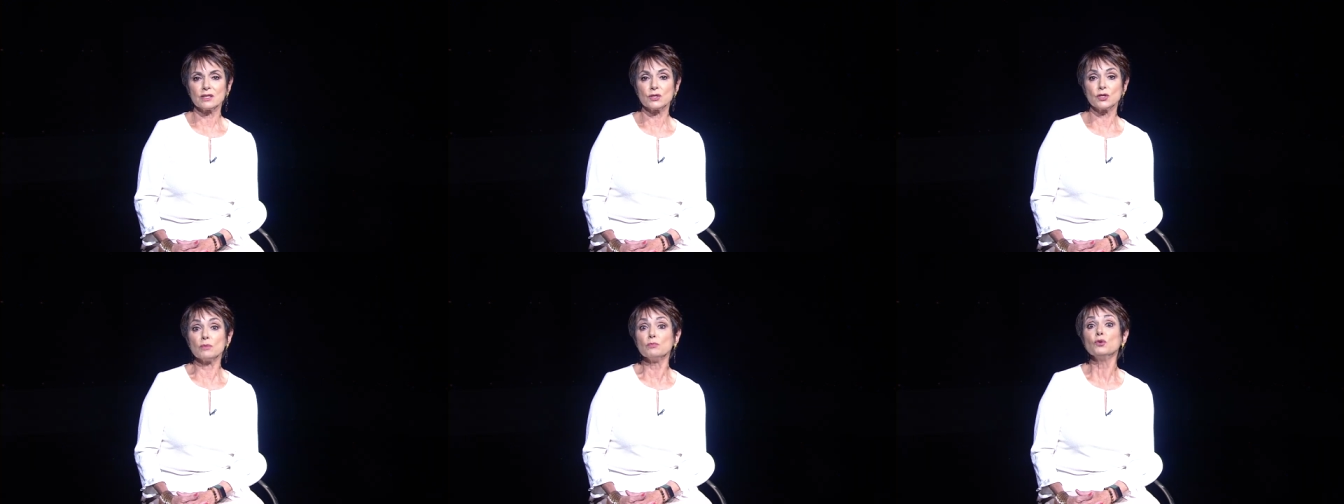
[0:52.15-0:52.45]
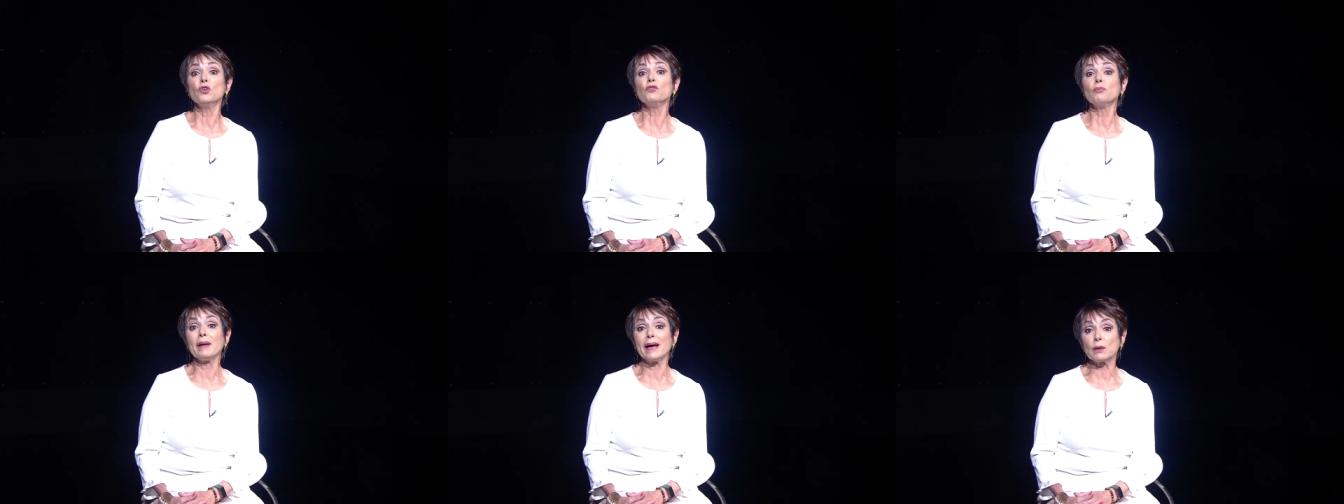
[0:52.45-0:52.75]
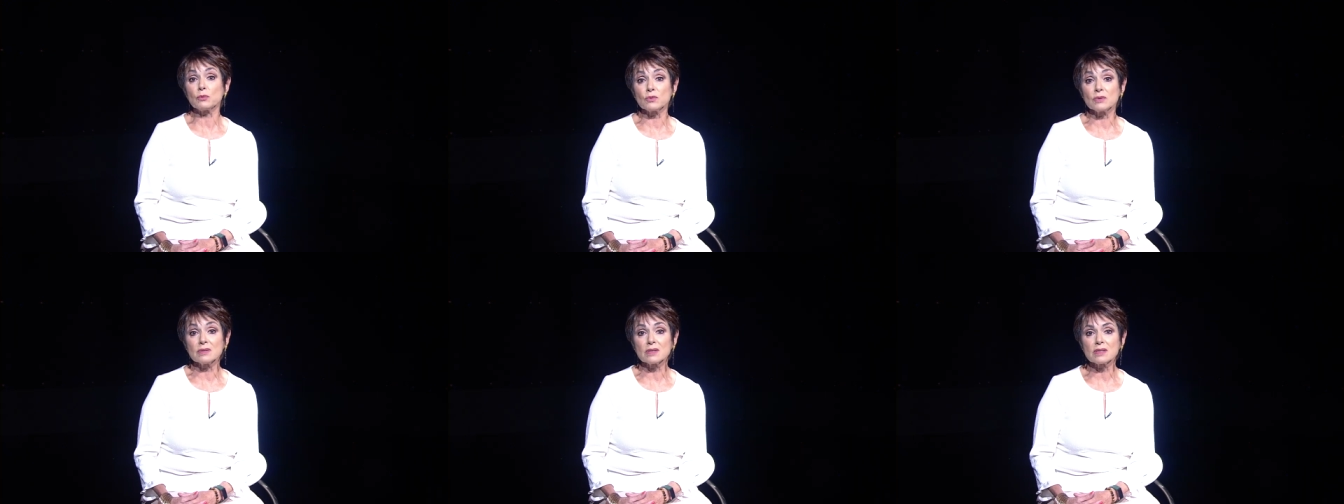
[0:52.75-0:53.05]
to move
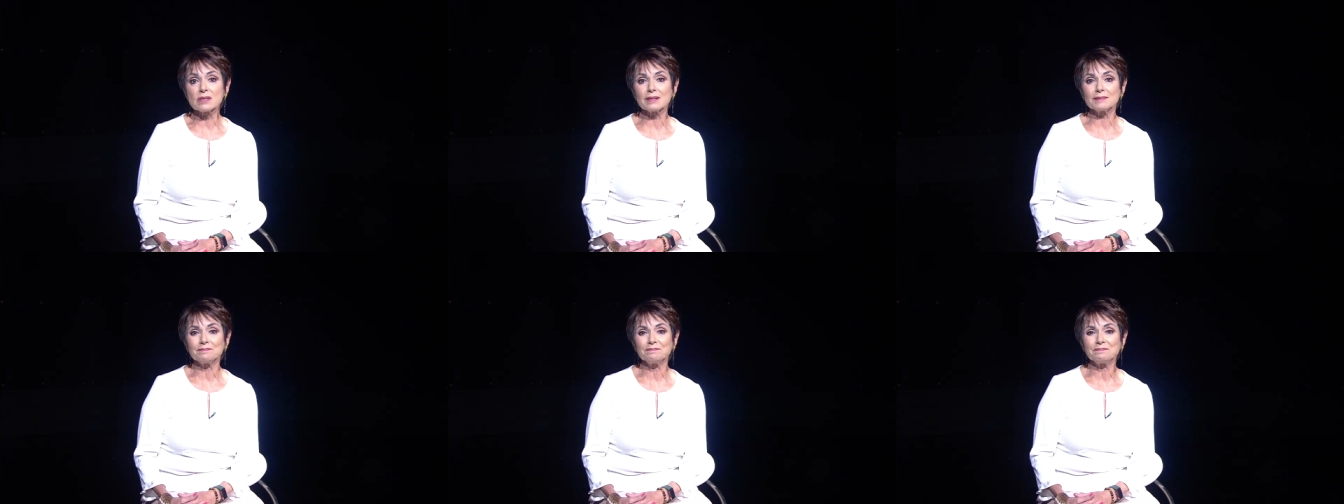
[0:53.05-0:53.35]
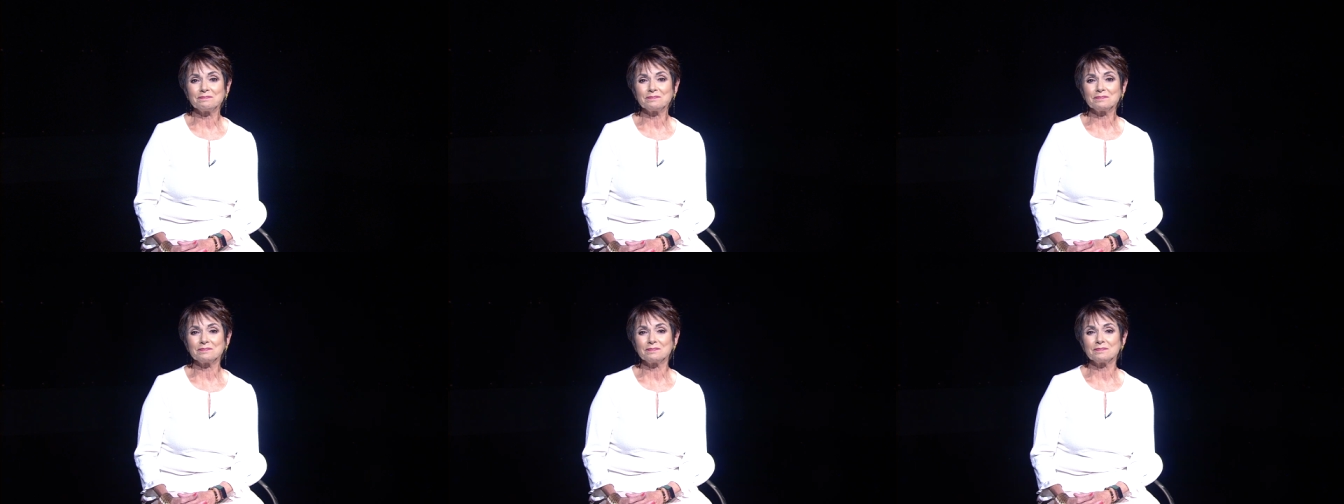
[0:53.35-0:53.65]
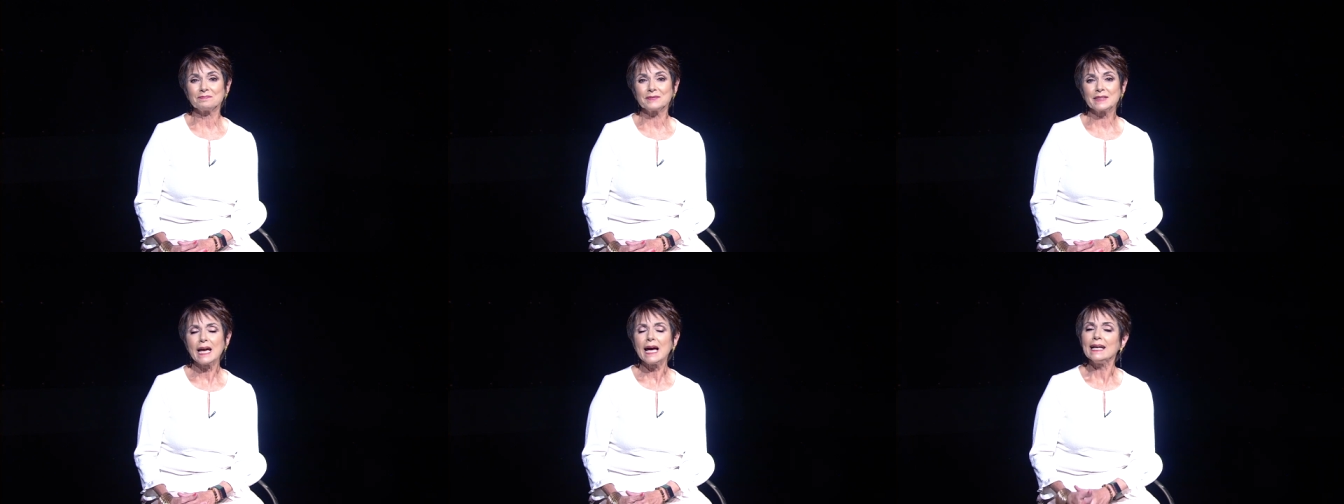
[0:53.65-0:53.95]
mountains.
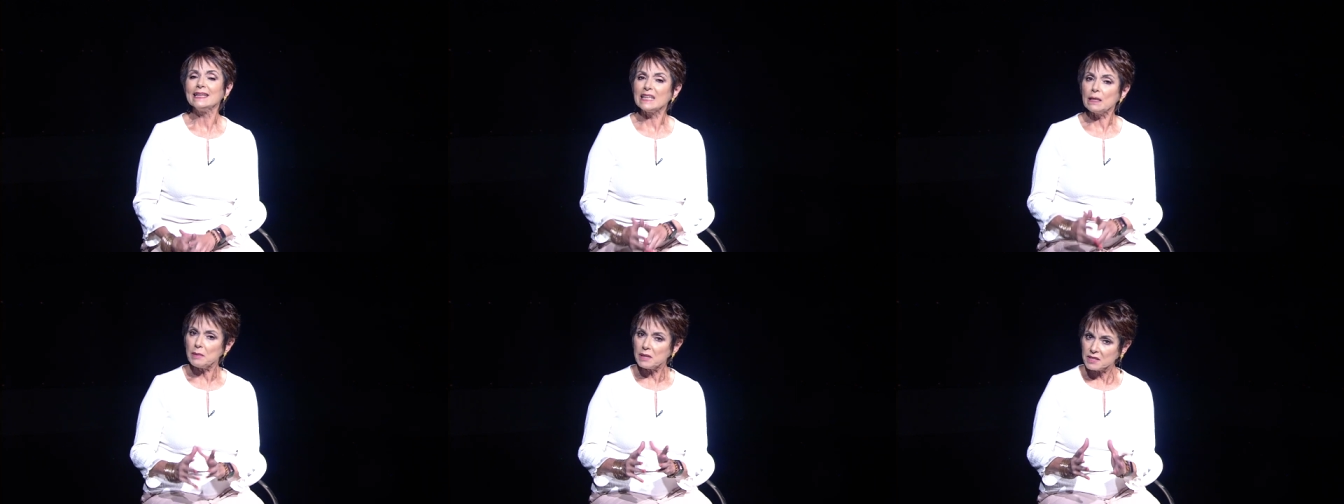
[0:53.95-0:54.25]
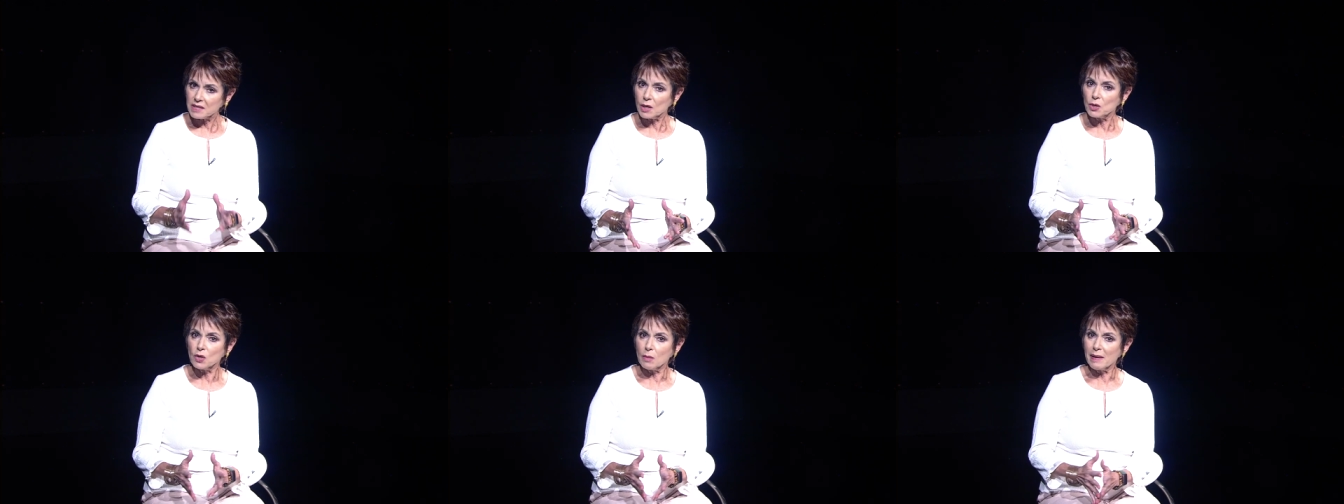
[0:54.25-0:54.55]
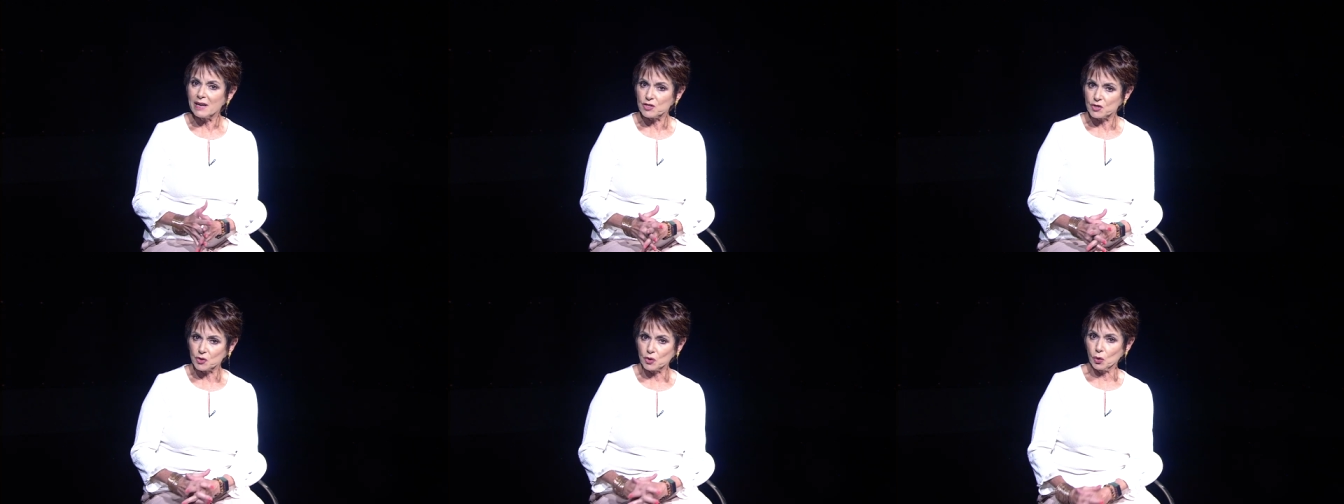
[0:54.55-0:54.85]
Let me tell you
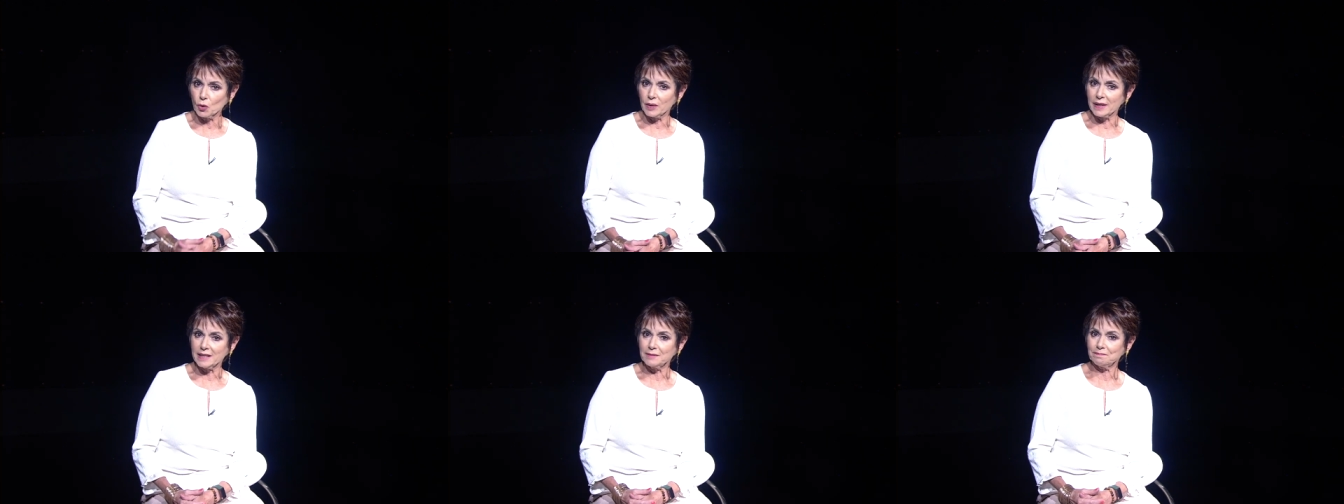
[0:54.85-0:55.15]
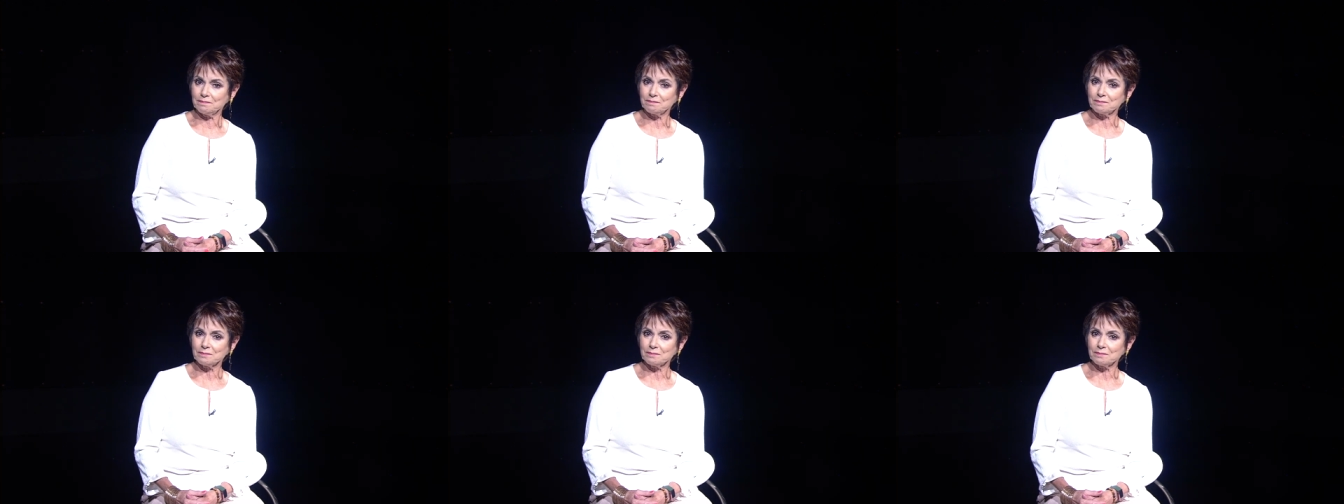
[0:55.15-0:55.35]
my story.